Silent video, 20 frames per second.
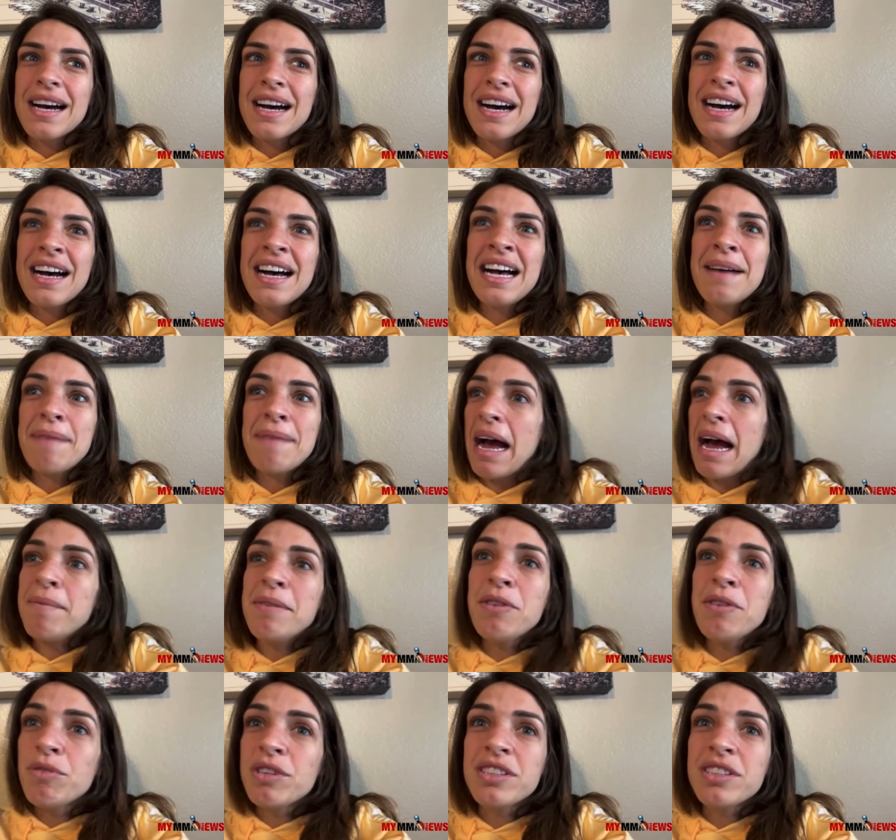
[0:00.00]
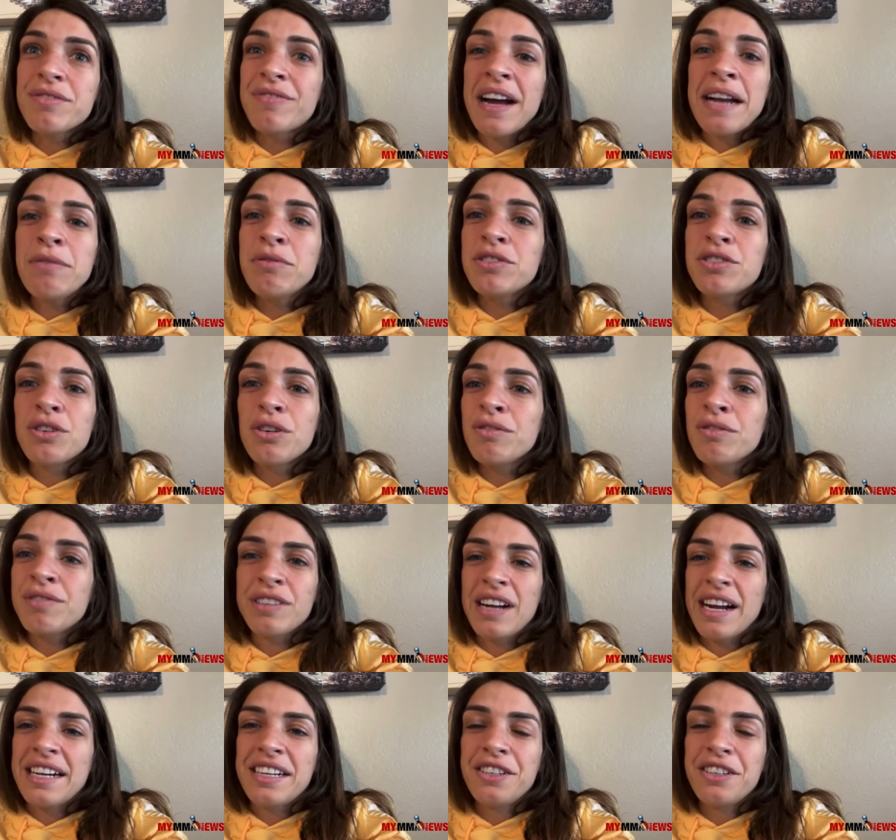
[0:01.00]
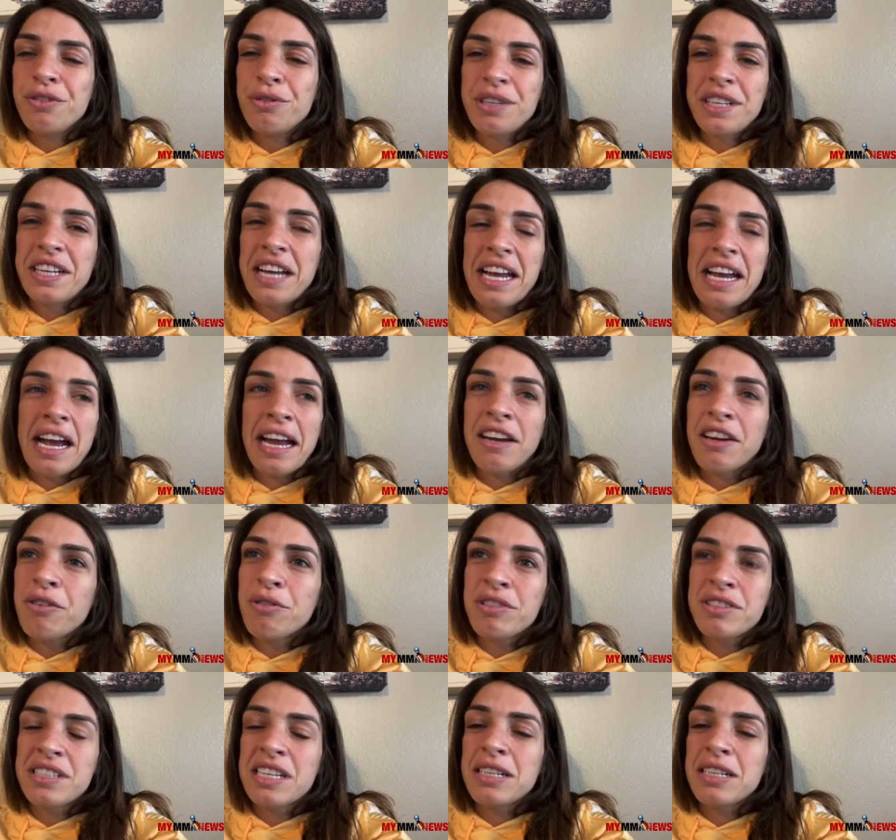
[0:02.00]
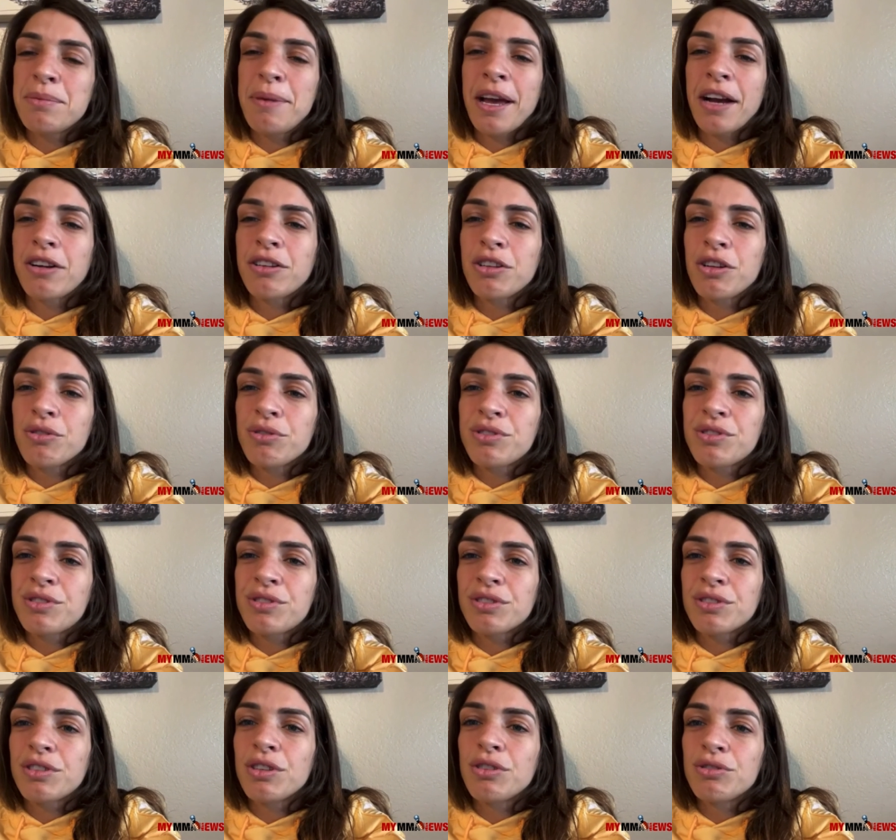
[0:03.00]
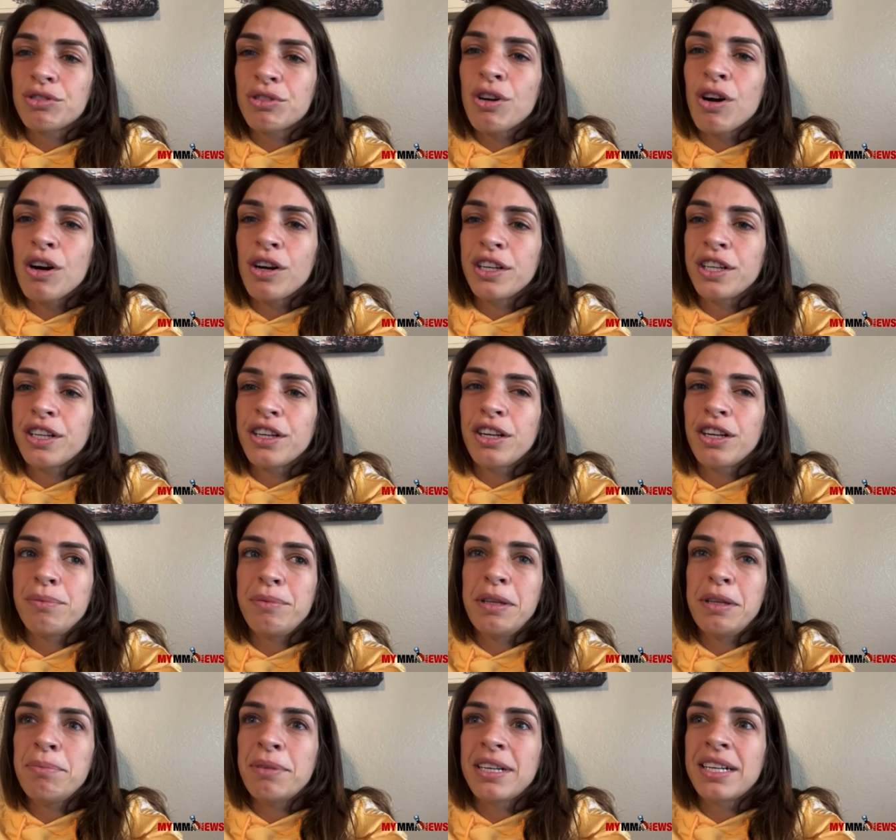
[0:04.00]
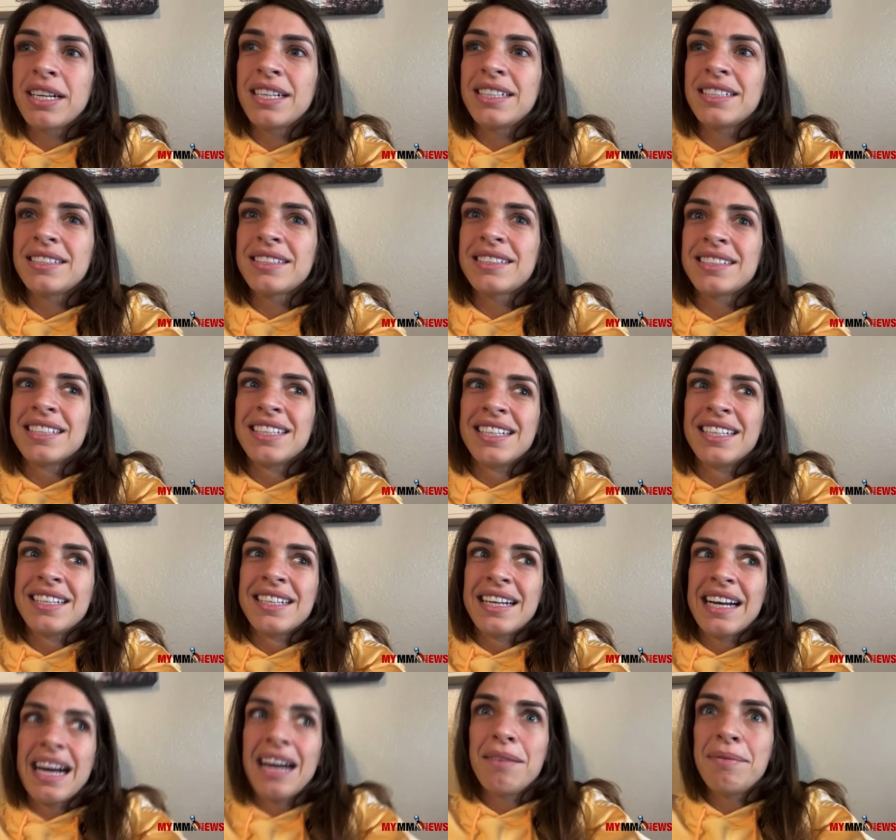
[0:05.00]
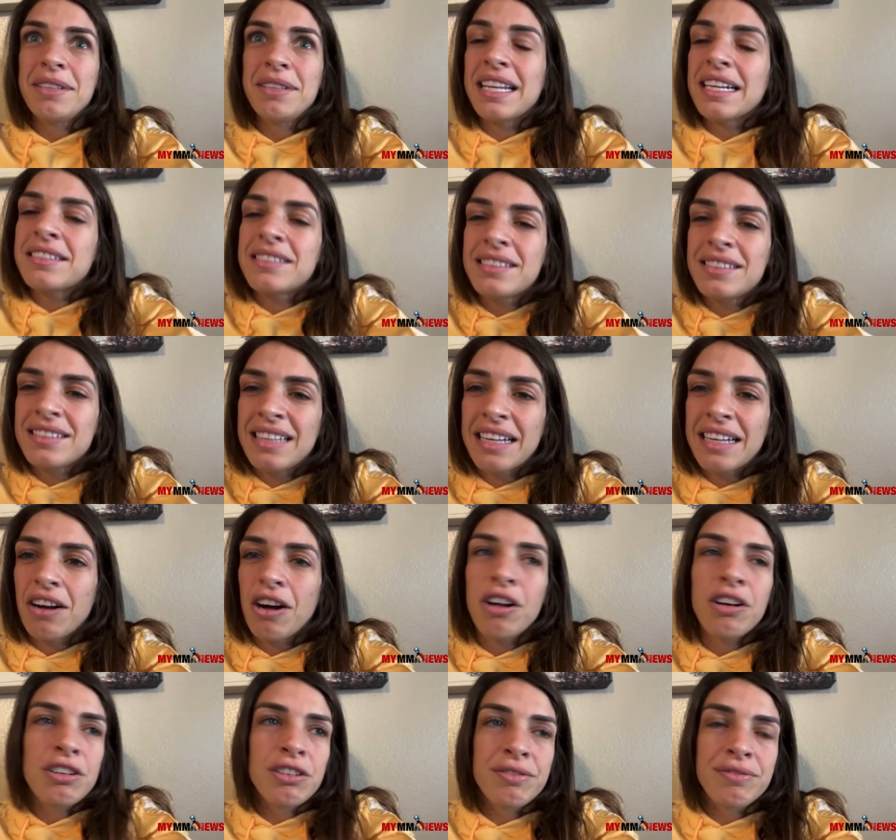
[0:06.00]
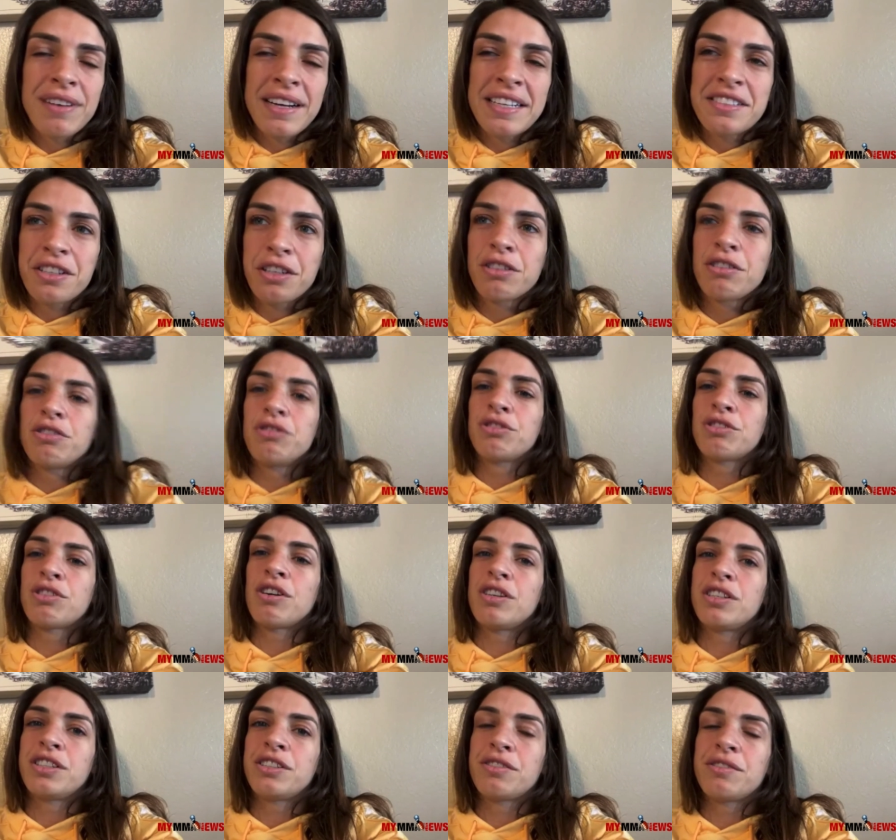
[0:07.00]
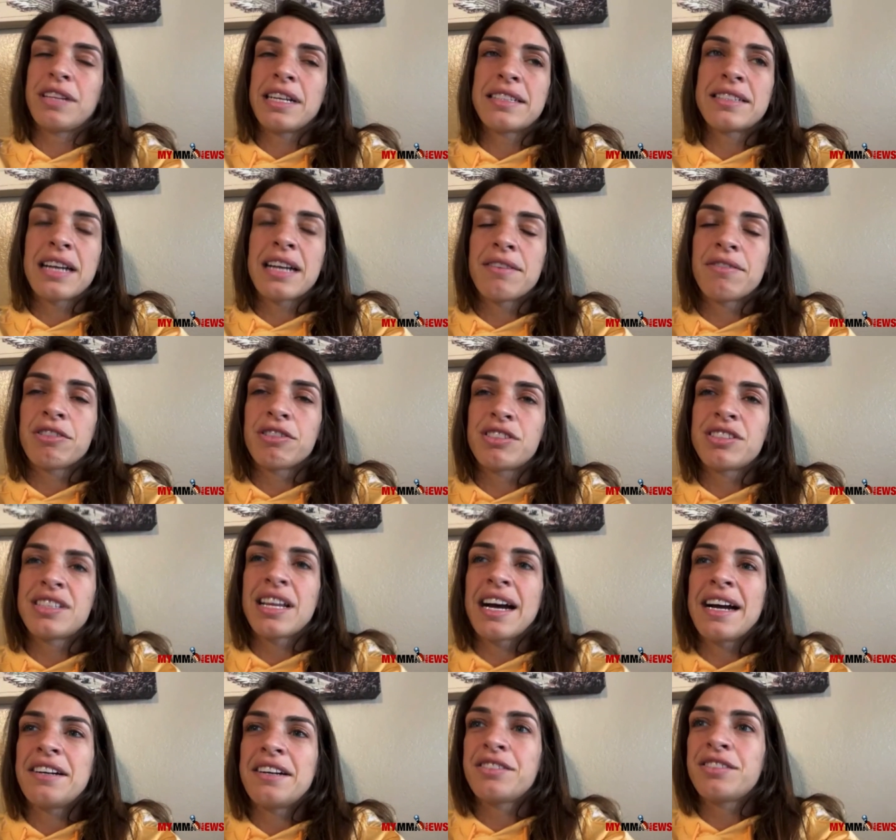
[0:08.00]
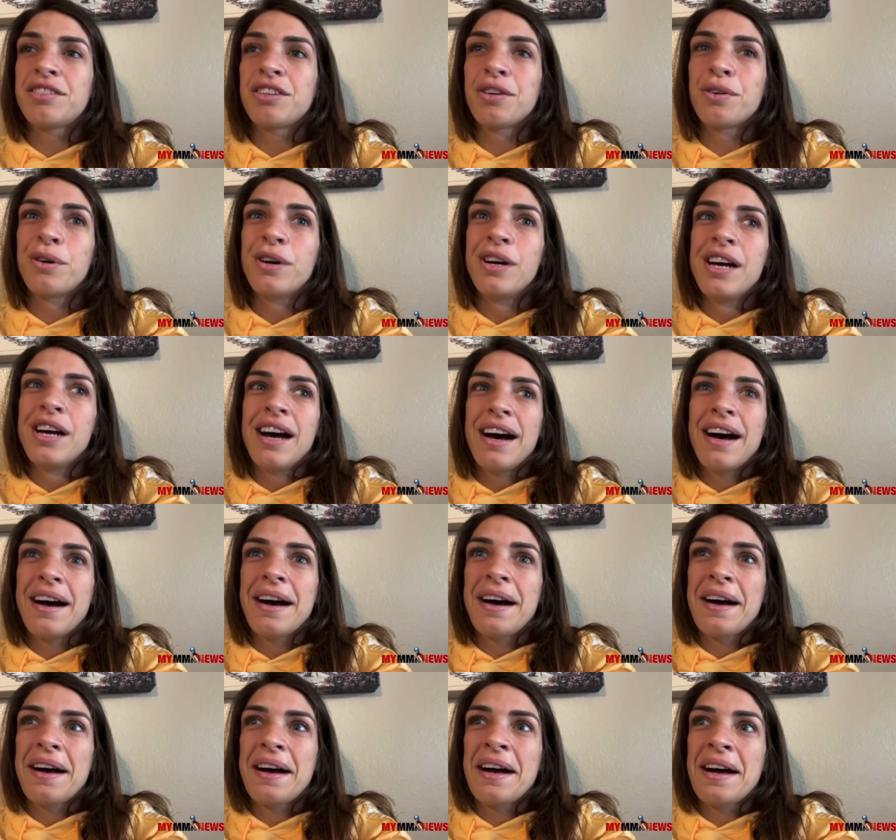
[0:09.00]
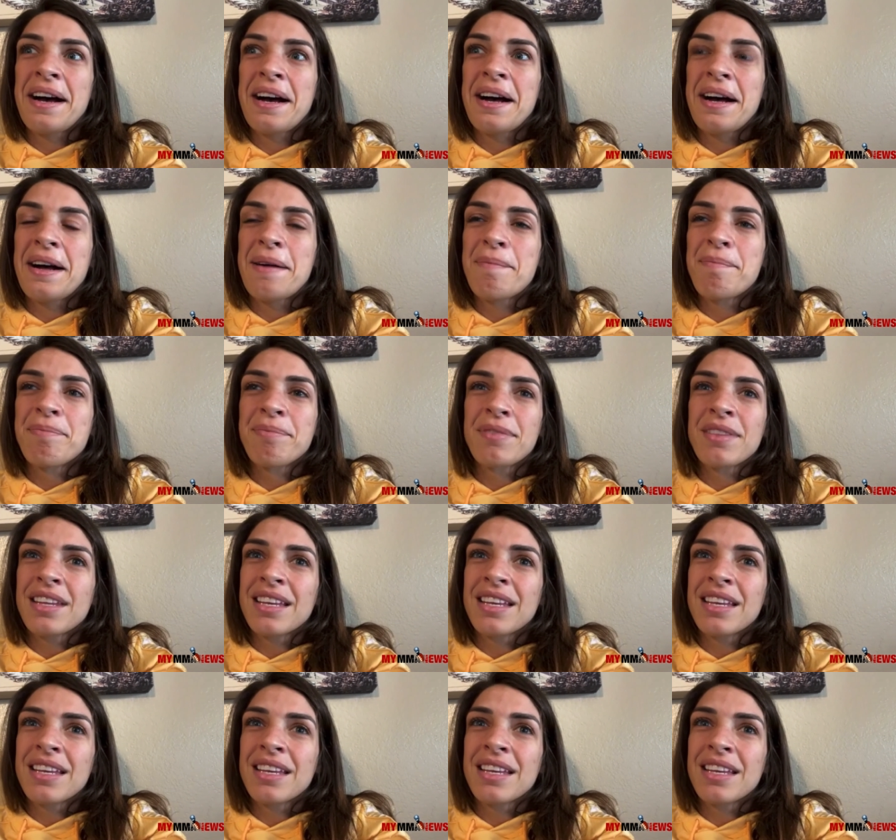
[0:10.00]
Um, I mean, when the fight was over, I knew I knew it was going to be a close close call. You know what I mean? Because I mean, that's that all her fights are close call. You know, that's kind of her style. So um,